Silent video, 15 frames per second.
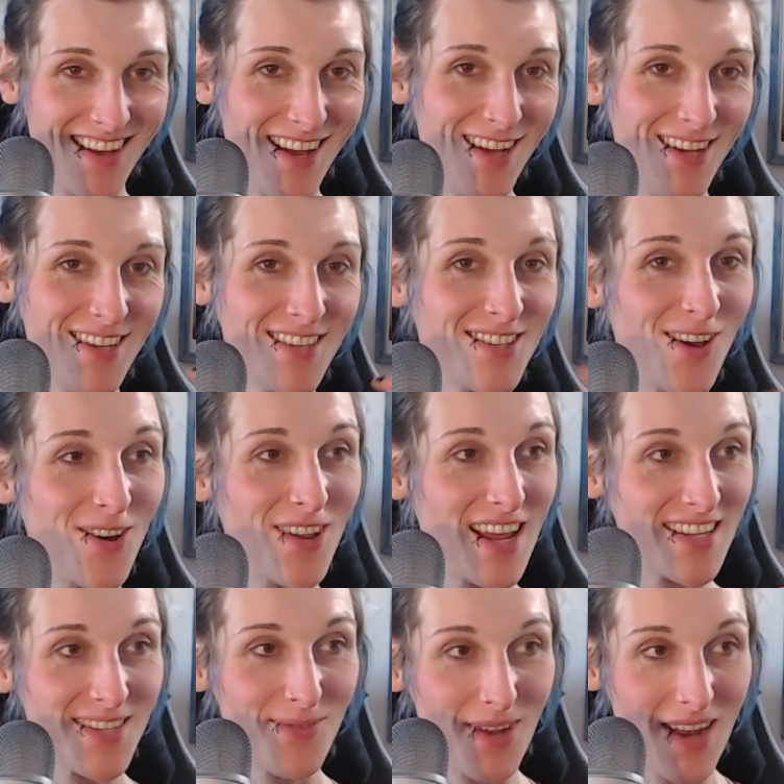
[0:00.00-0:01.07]
So
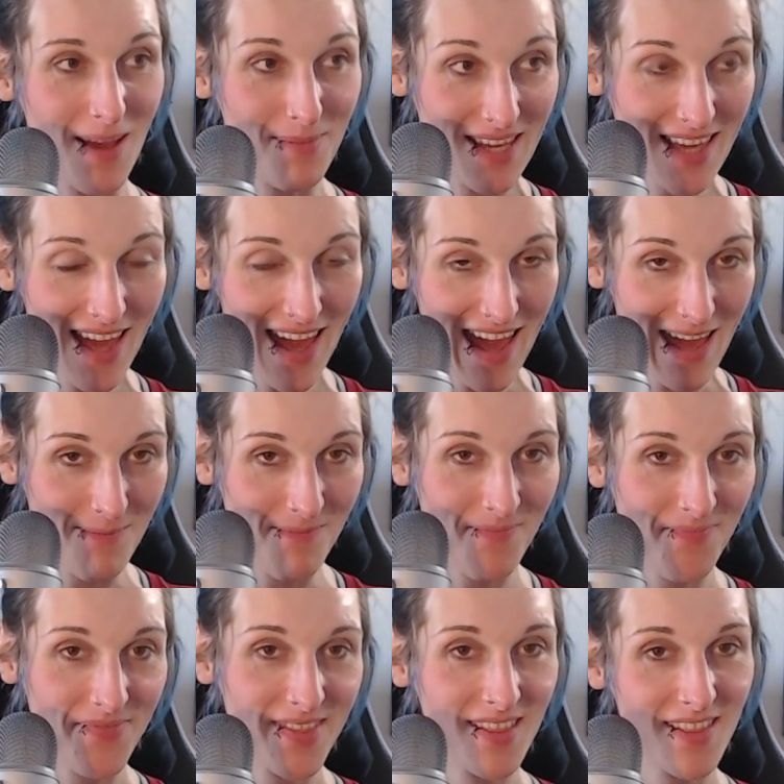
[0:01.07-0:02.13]
that's what I became.
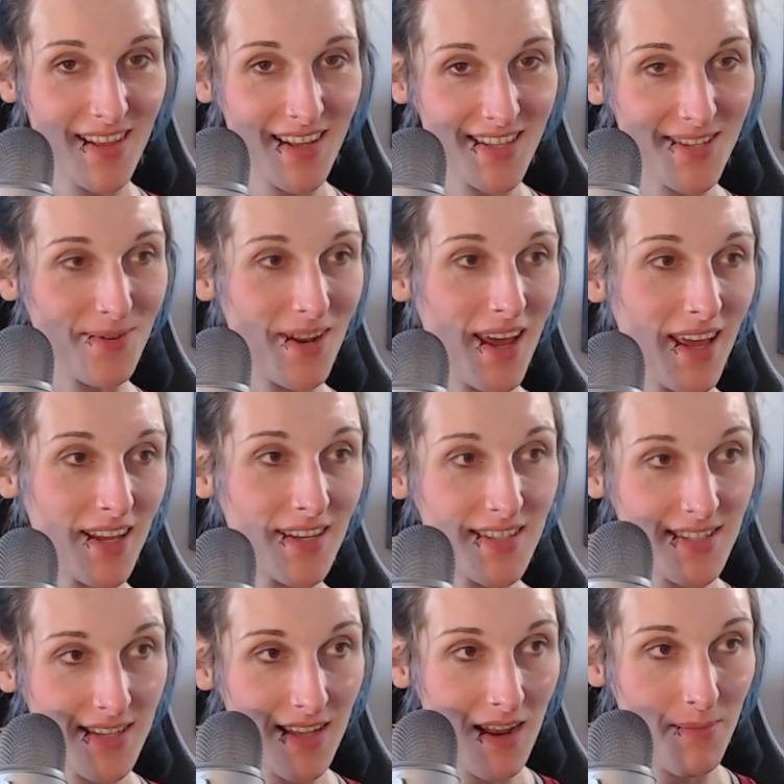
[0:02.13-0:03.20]
That's what I
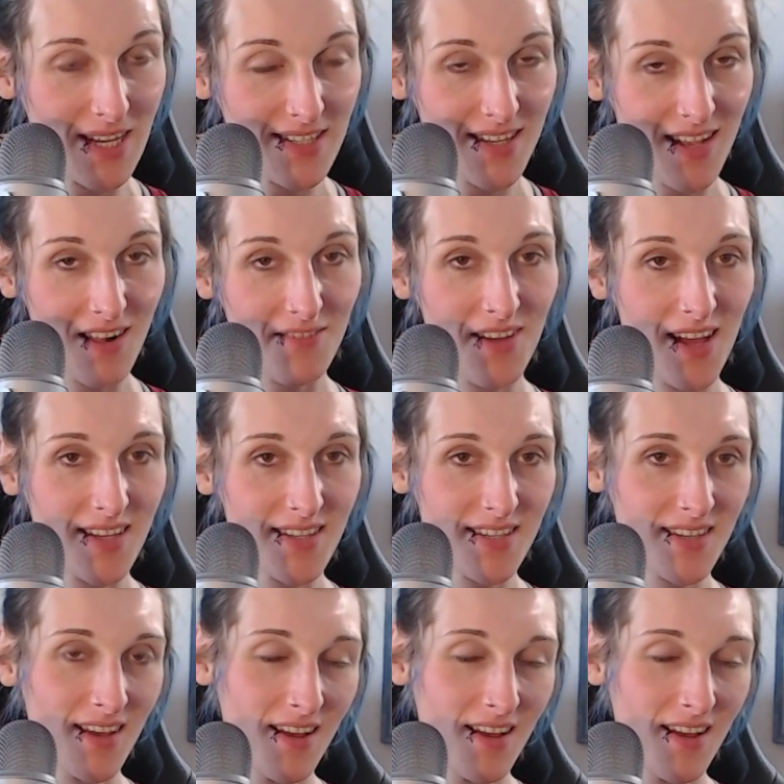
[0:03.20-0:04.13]
consider myself as.